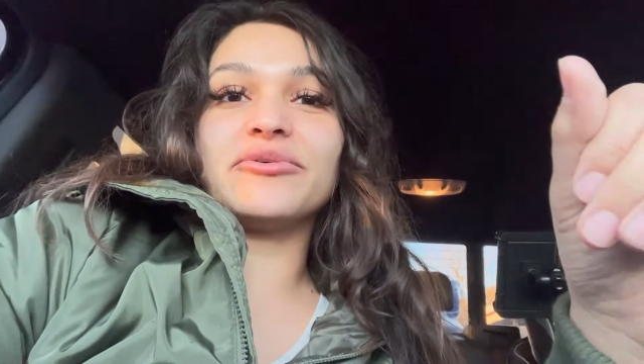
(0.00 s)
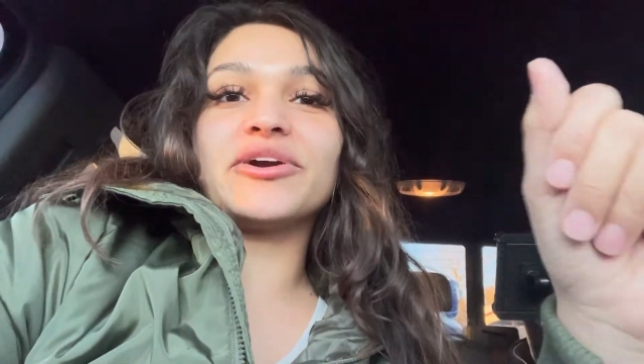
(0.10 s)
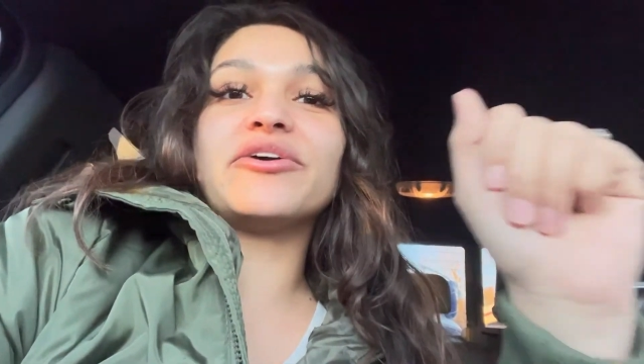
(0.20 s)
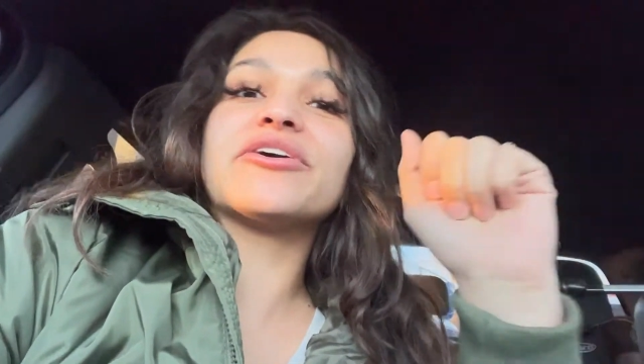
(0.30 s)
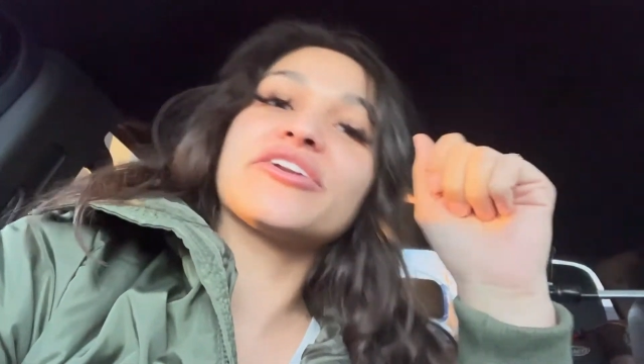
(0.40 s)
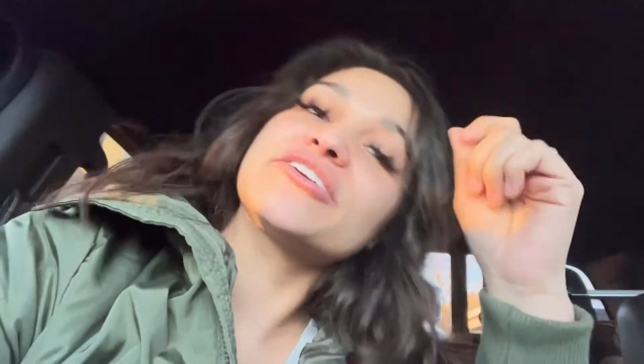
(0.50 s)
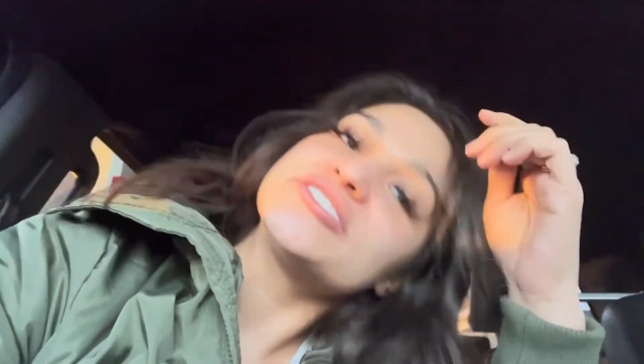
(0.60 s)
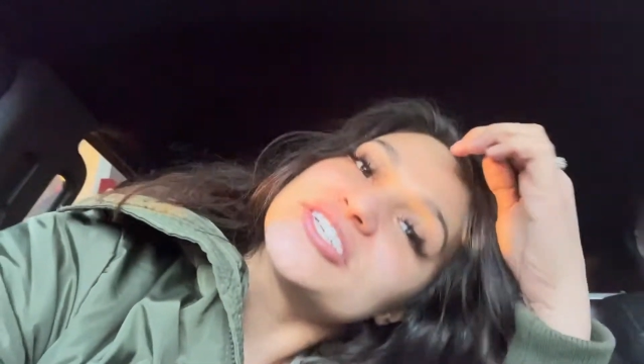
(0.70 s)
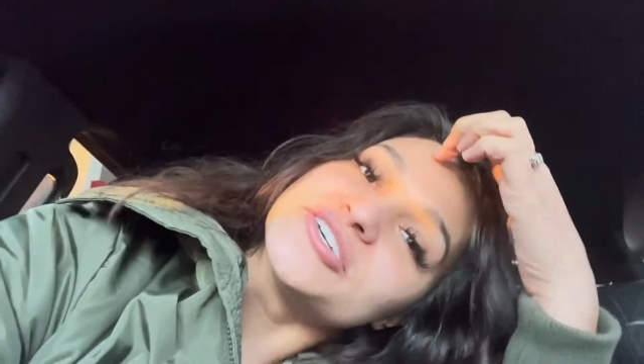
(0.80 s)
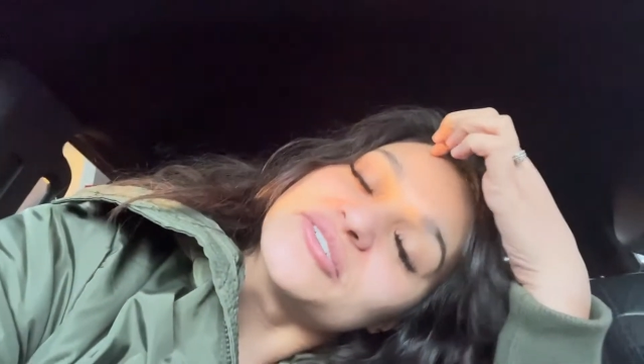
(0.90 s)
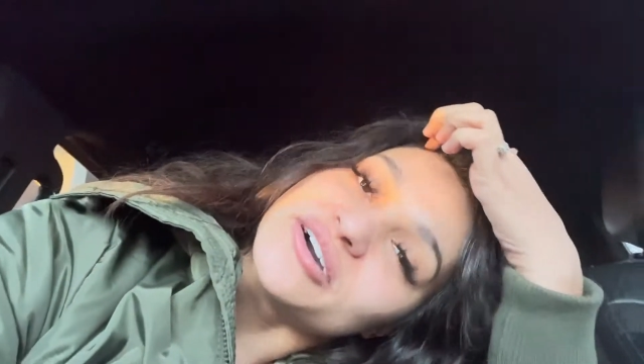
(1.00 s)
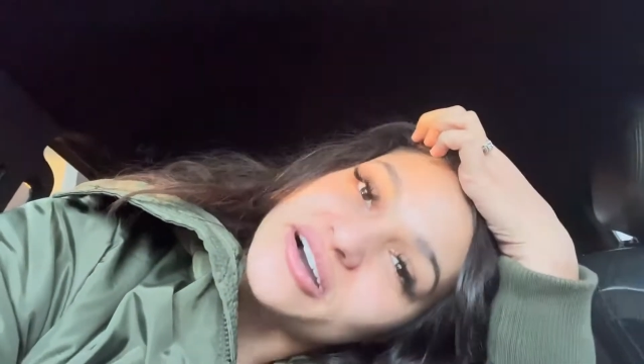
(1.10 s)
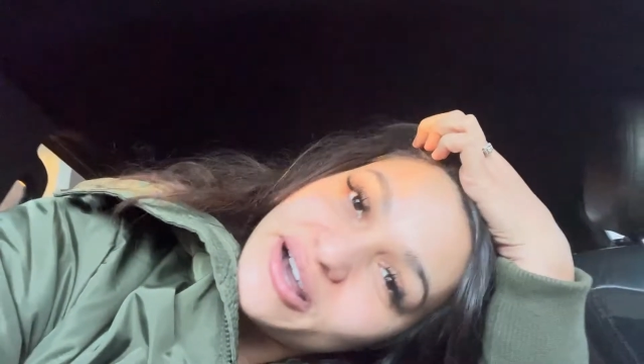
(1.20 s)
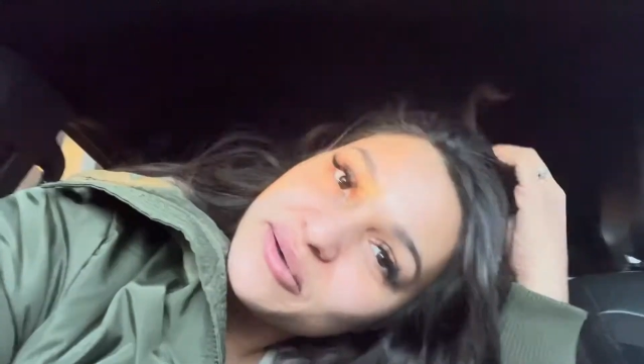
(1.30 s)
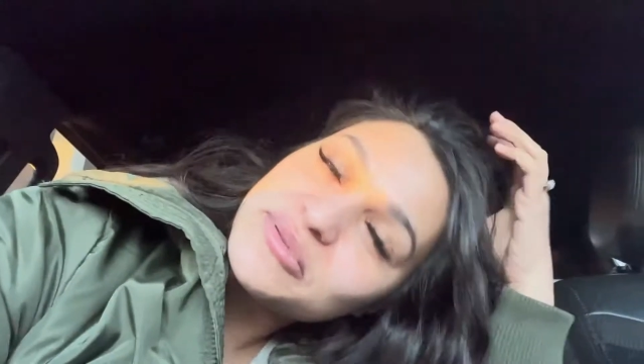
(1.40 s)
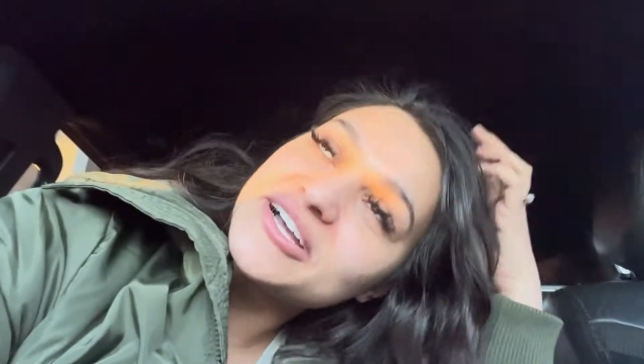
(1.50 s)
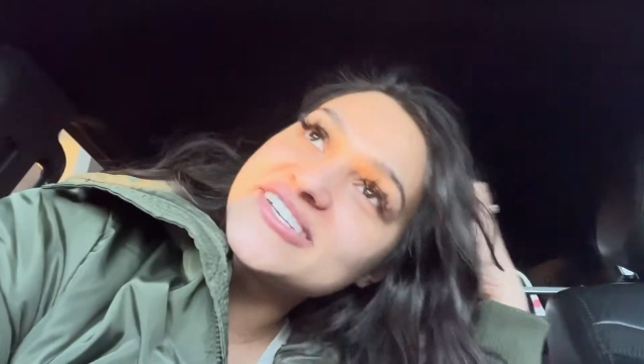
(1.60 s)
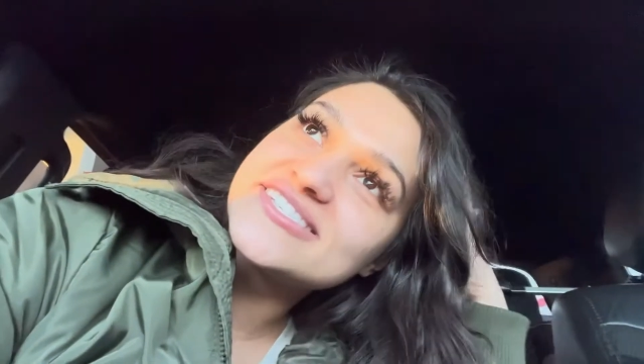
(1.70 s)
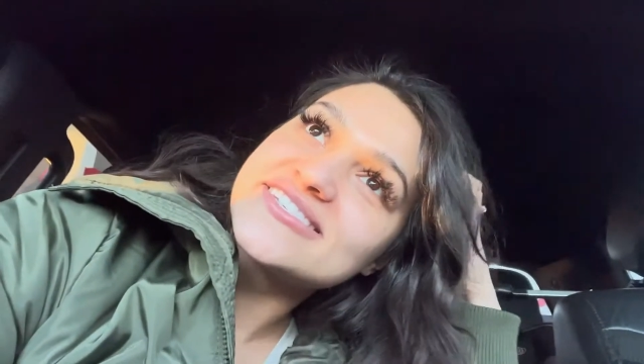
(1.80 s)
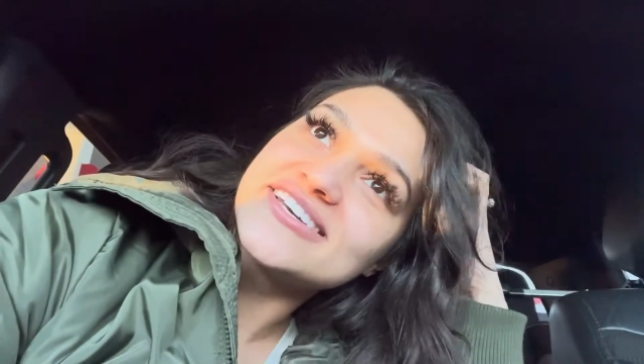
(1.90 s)
We're going to a
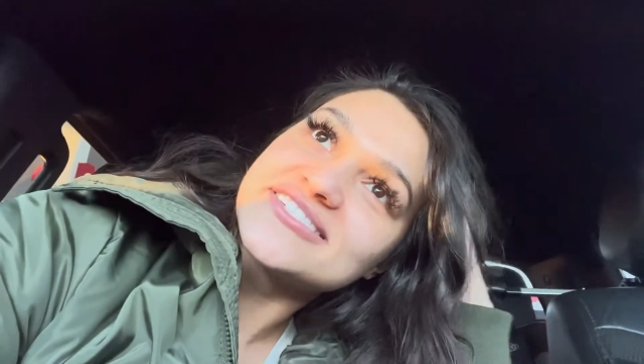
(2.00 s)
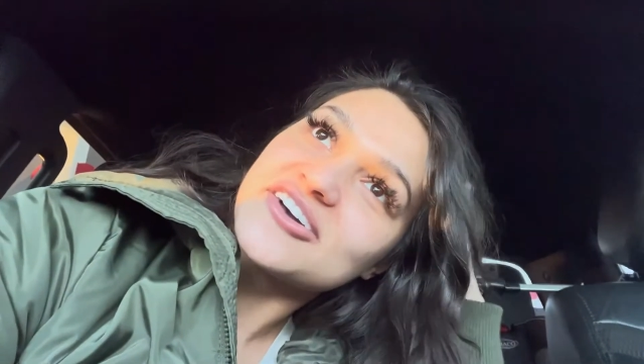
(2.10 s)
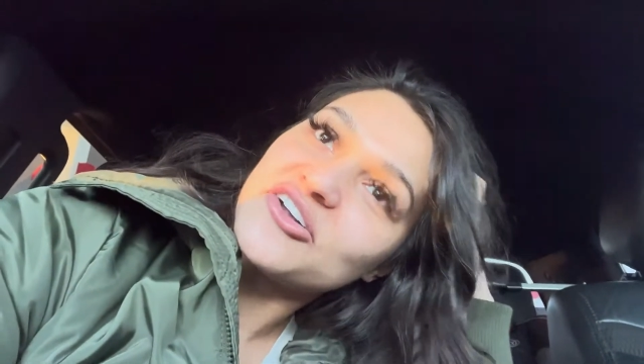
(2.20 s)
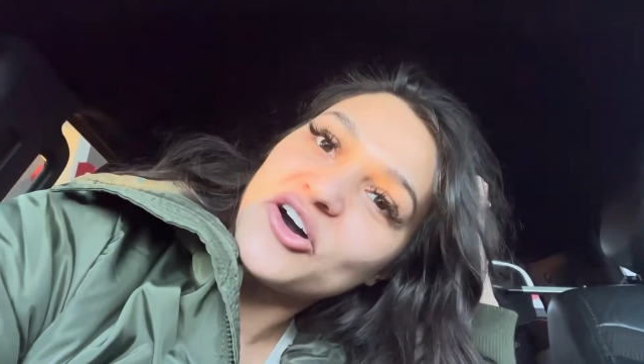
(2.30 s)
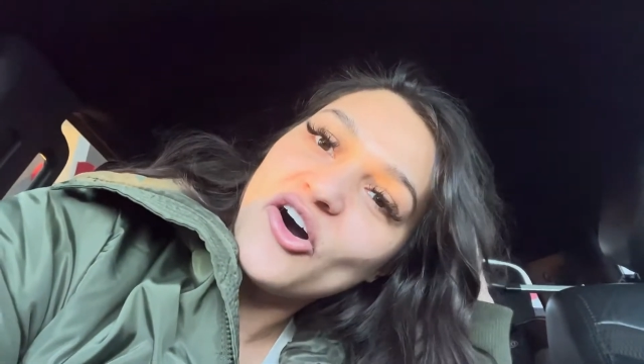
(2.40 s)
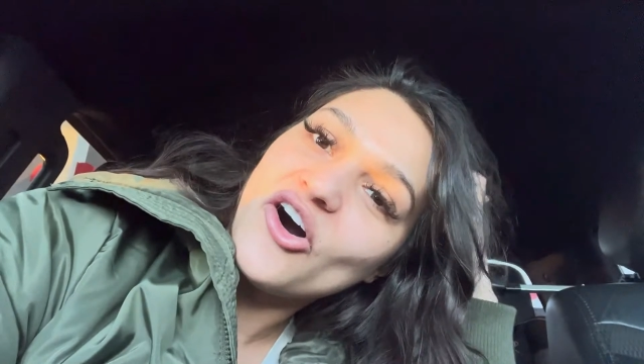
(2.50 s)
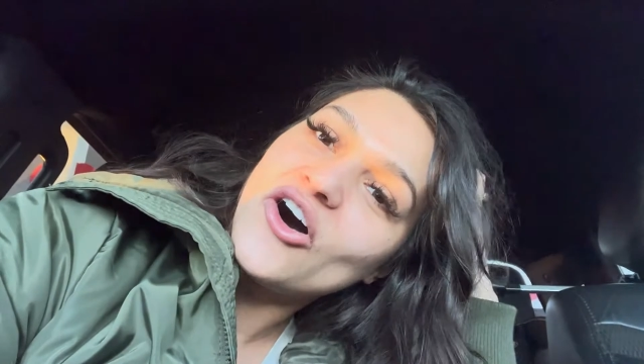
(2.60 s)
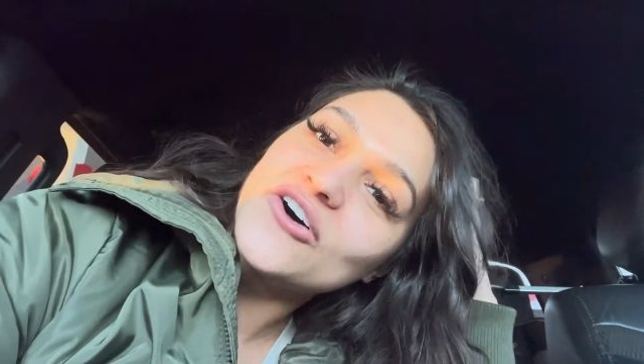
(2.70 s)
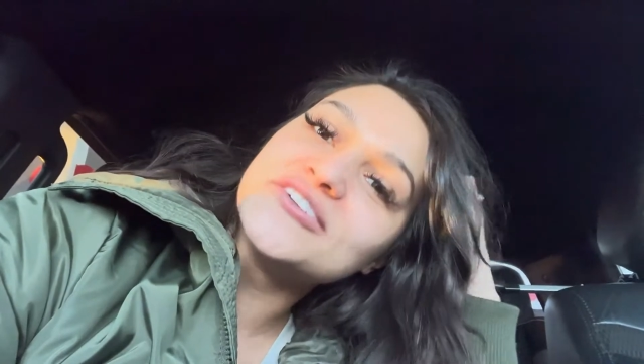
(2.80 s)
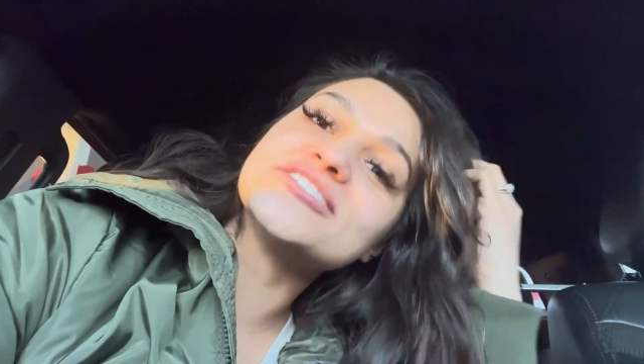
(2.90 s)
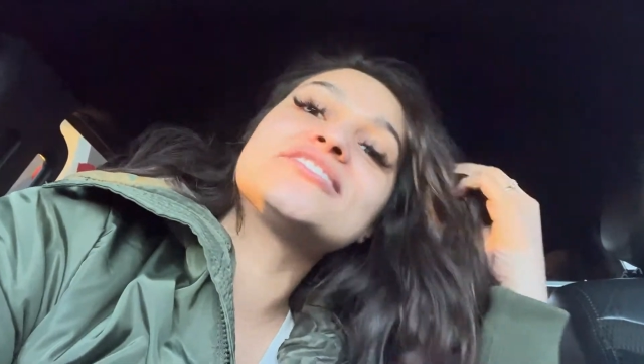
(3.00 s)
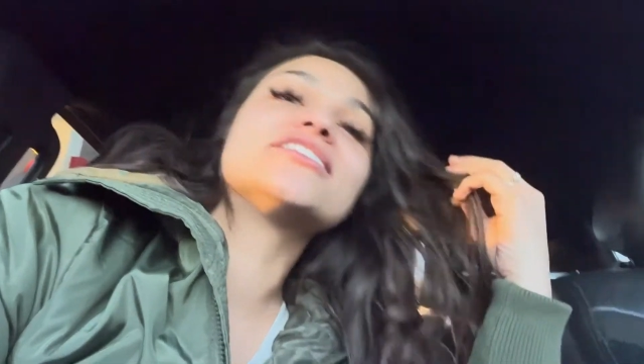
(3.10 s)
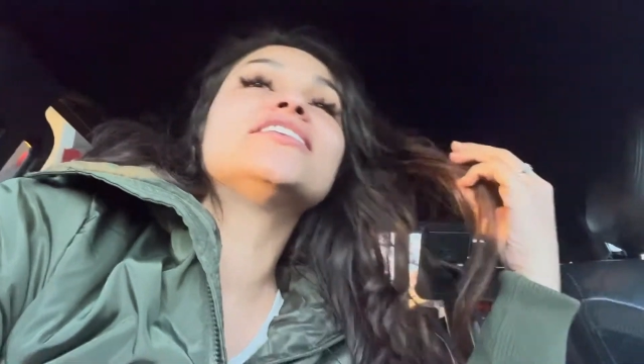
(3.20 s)
place, it's called Halls.